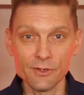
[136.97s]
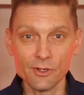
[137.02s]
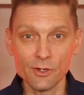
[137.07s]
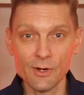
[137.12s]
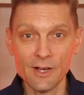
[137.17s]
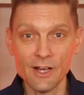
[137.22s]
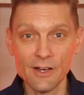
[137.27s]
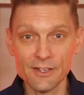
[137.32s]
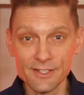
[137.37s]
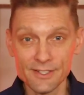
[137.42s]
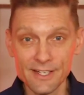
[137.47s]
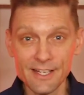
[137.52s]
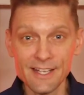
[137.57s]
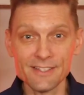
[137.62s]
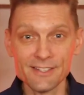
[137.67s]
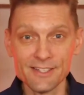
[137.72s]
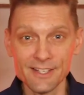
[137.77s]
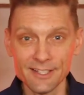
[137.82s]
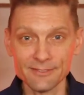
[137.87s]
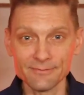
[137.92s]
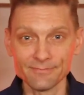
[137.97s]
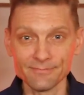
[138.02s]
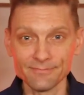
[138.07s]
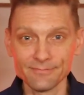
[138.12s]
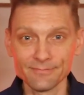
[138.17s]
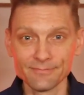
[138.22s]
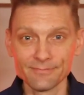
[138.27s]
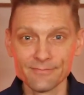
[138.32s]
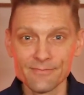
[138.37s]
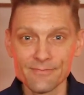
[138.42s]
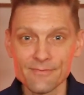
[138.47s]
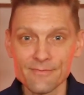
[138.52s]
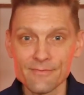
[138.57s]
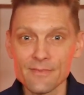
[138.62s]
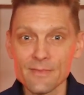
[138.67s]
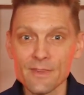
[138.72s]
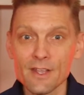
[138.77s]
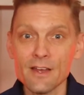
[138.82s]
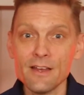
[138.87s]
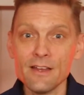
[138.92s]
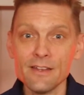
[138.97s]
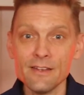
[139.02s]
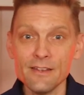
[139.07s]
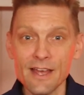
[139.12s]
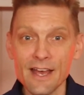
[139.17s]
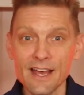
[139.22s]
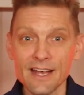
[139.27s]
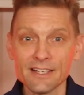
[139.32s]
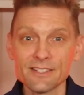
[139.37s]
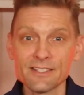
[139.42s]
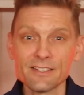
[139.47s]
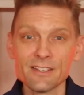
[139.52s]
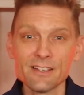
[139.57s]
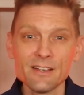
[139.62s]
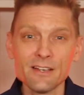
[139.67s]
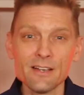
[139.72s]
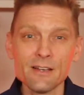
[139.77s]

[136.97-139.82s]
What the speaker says: your crowd is dancing. Next,